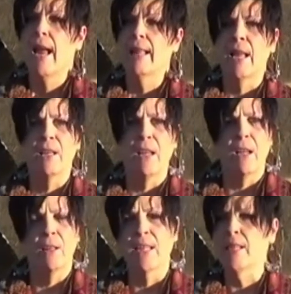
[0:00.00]
like
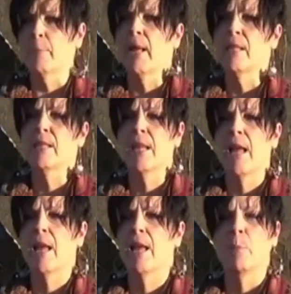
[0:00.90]
Leslie Peltier,